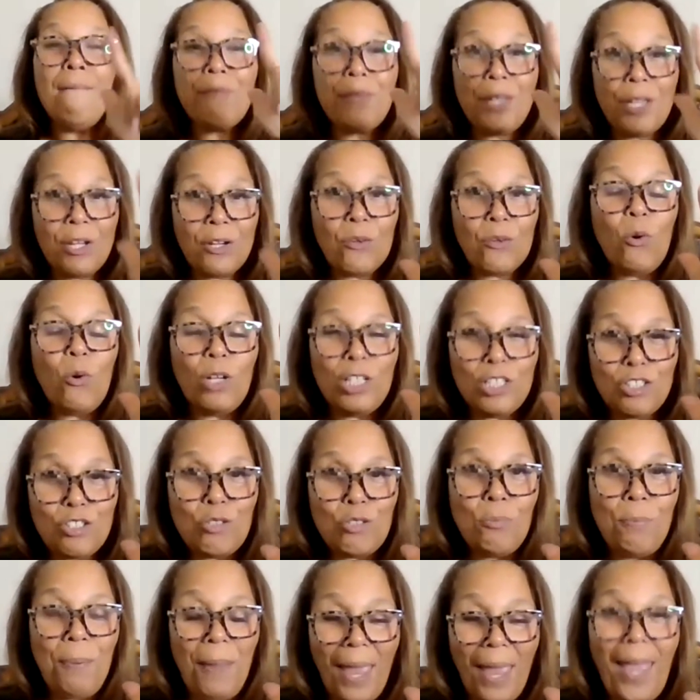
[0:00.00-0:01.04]
They're going
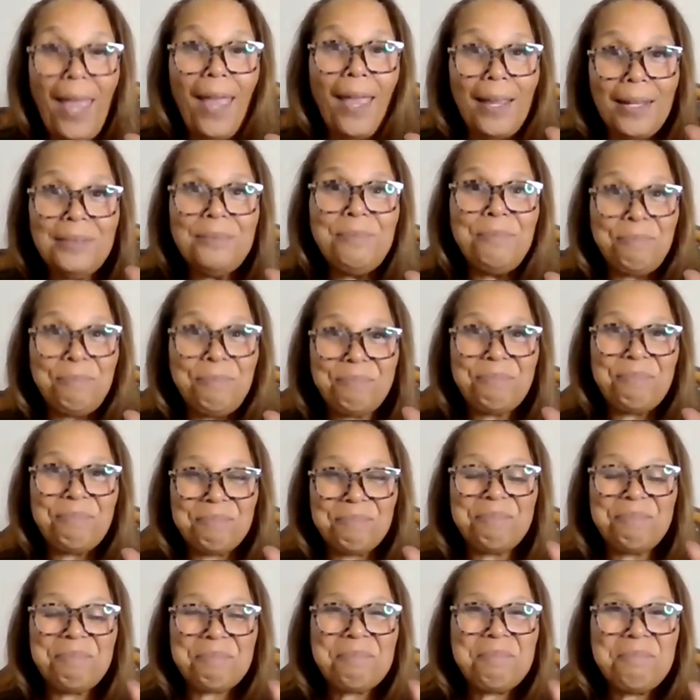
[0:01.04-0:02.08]
to pay
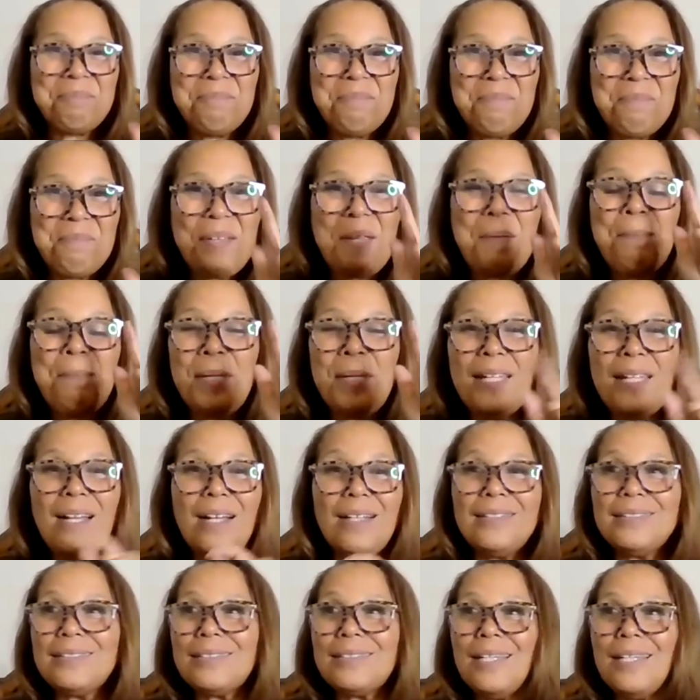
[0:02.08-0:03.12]

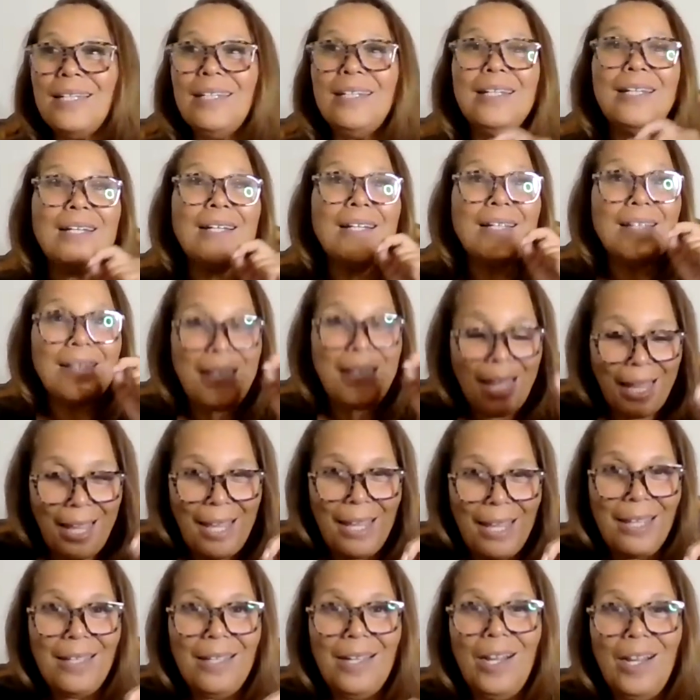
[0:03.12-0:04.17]
because
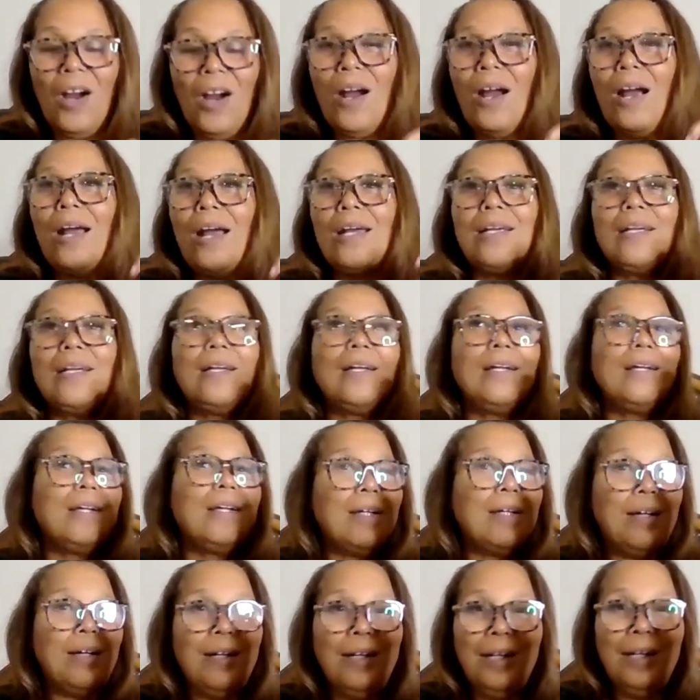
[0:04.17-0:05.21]
they
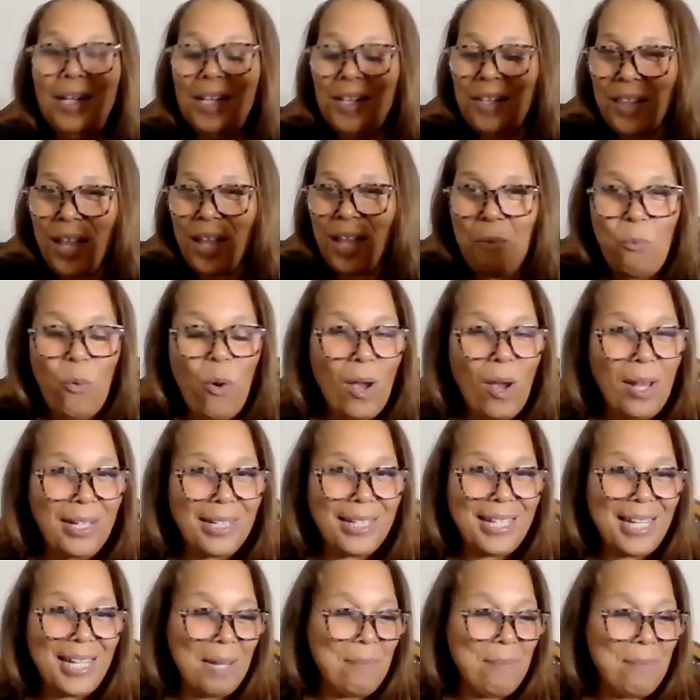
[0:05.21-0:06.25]
want
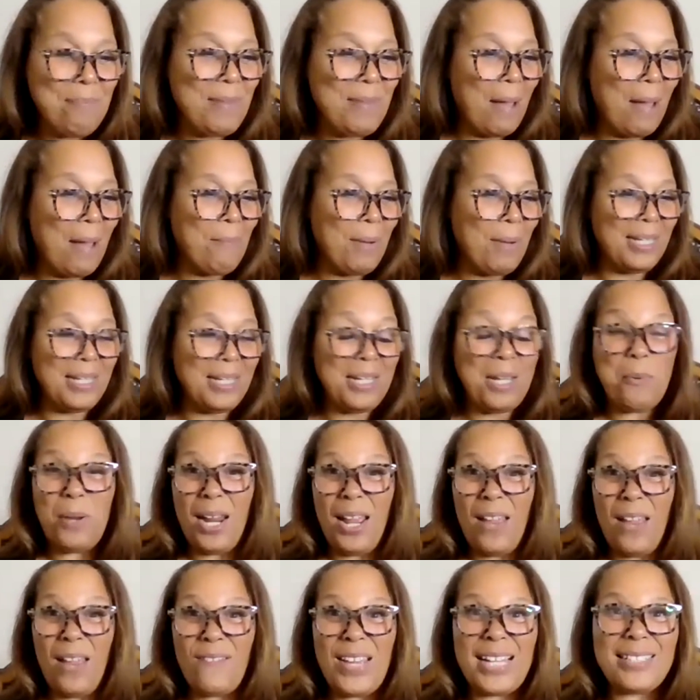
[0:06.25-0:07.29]
to keep that money. They want
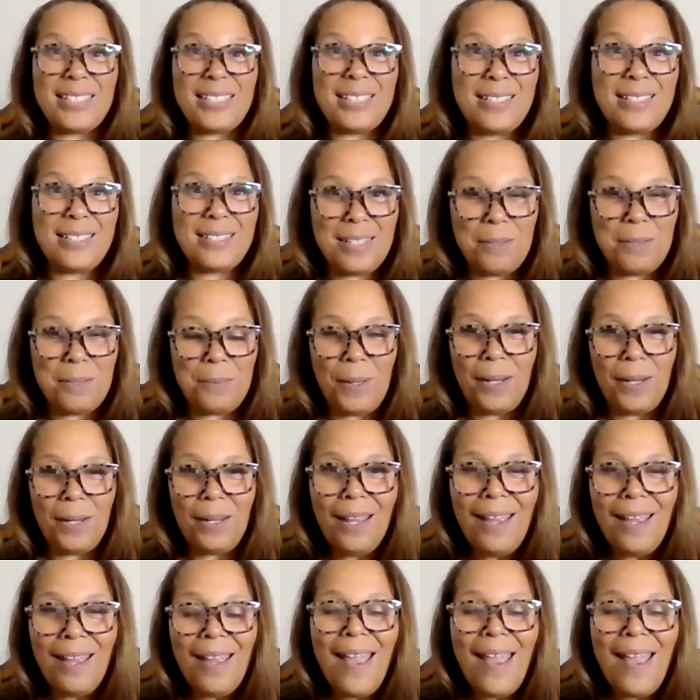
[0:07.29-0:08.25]
to have access to money.